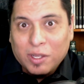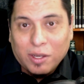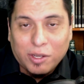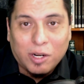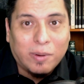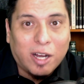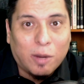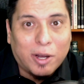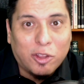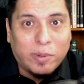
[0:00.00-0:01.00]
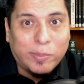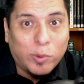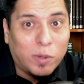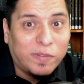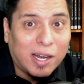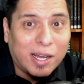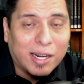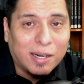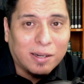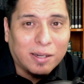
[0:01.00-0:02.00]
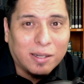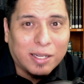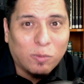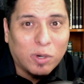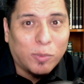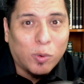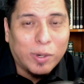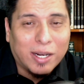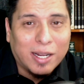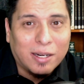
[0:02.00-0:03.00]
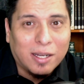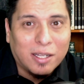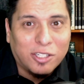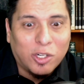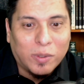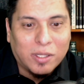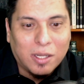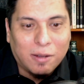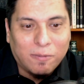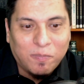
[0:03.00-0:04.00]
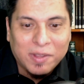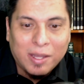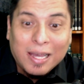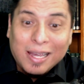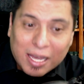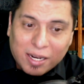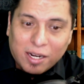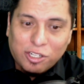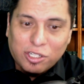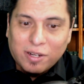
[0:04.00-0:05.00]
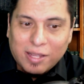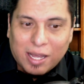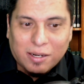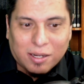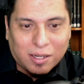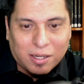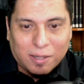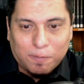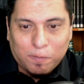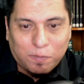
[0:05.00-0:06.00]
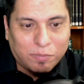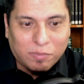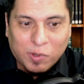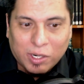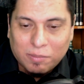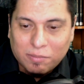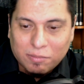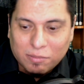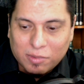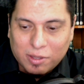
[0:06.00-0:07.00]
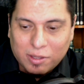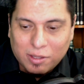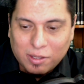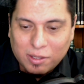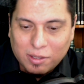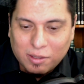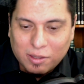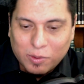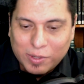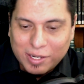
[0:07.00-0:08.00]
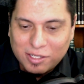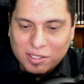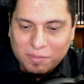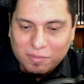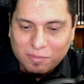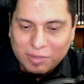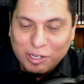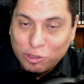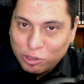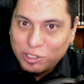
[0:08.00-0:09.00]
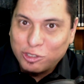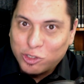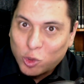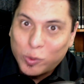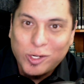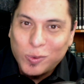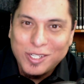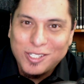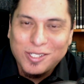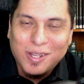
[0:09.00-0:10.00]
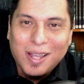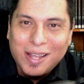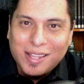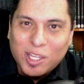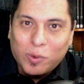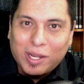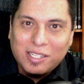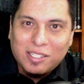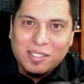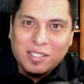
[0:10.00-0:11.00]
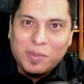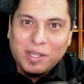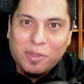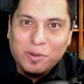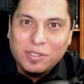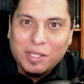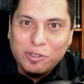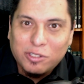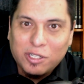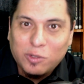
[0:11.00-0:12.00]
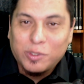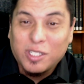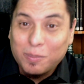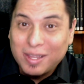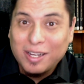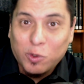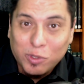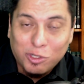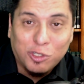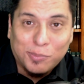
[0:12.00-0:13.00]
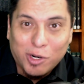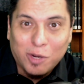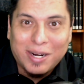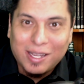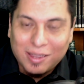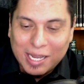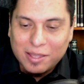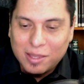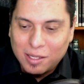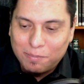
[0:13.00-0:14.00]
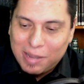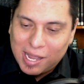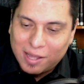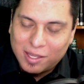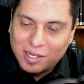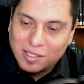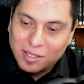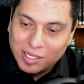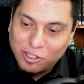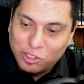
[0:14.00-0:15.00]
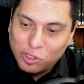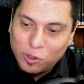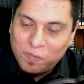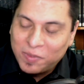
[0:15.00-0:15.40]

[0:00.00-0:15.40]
you know, help other people who have died and get reborn and, and continue on to live. In addition to that, um, you know, the there is some interesting story twist that relates to some of the author's other series, which I'm not going to spoil, but I like the path that it's leading to